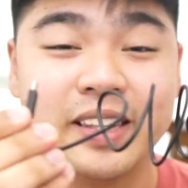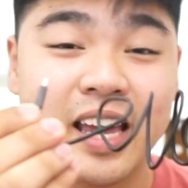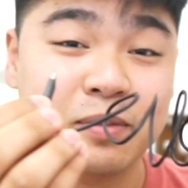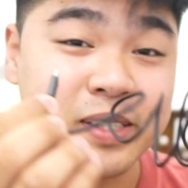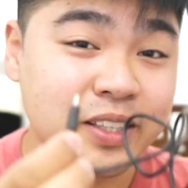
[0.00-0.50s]

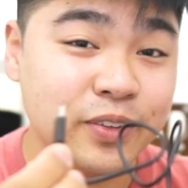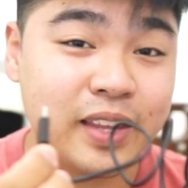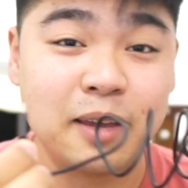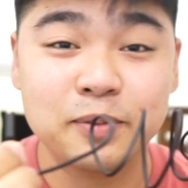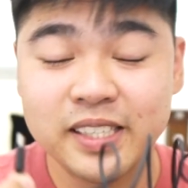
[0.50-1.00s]
Type-C to
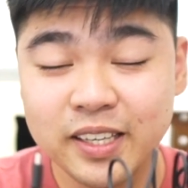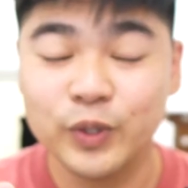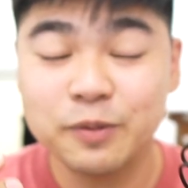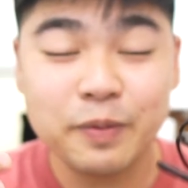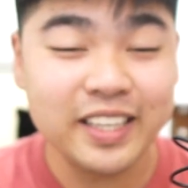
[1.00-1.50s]
Type-C,
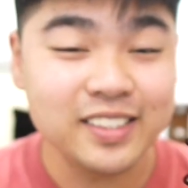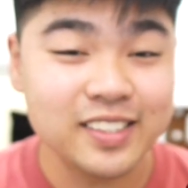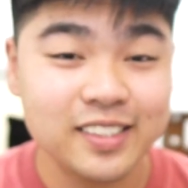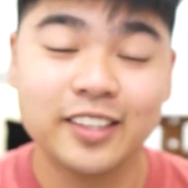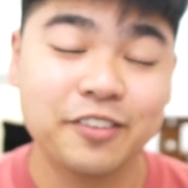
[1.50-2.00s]
which
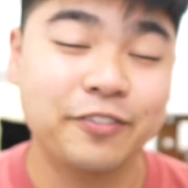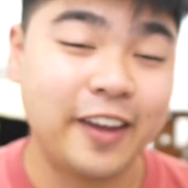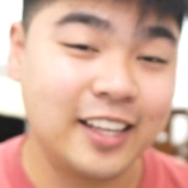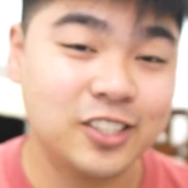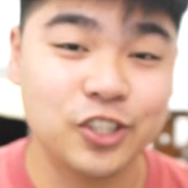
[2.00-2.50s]
means it's a
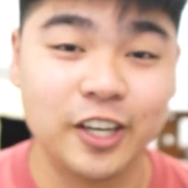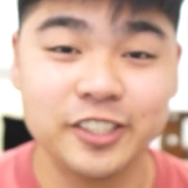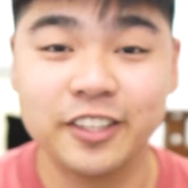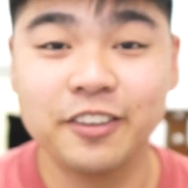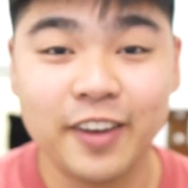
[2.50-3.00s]
fast
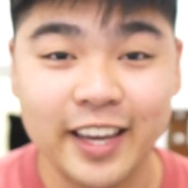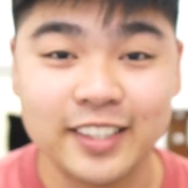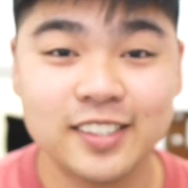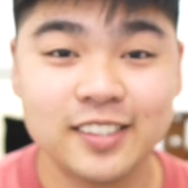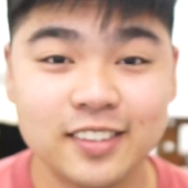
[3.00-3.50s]
charging
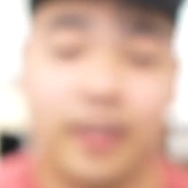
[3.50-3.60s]
device.